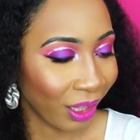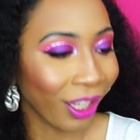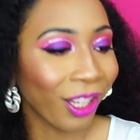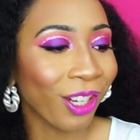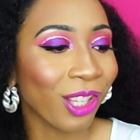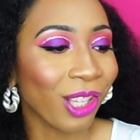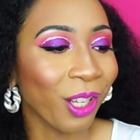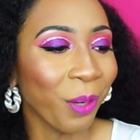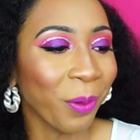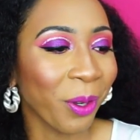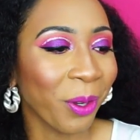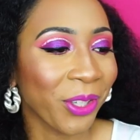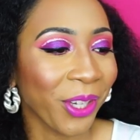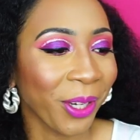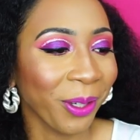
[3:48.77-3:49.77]
Look at the slow-mo,
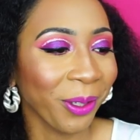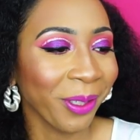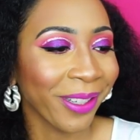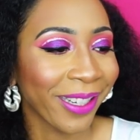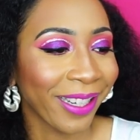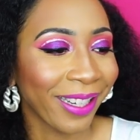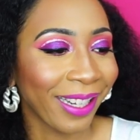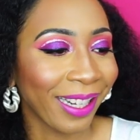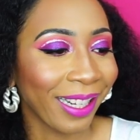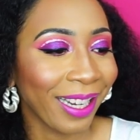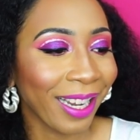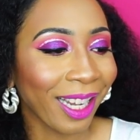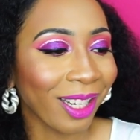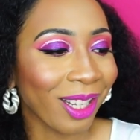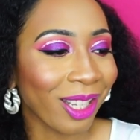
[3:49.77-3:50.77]
yo.
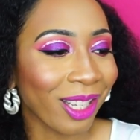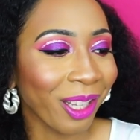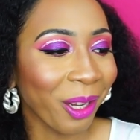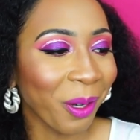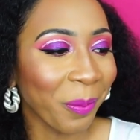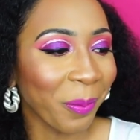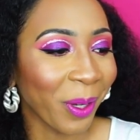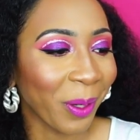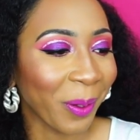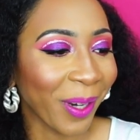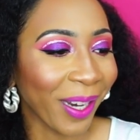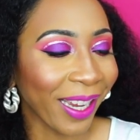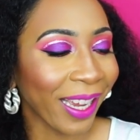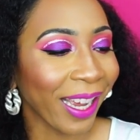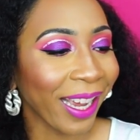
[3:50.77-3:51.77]
Look at the slow-mo,
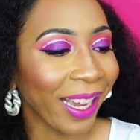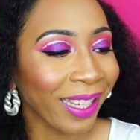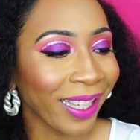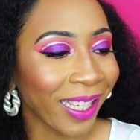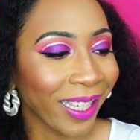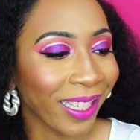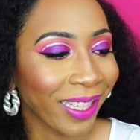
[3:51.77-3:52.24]
guys.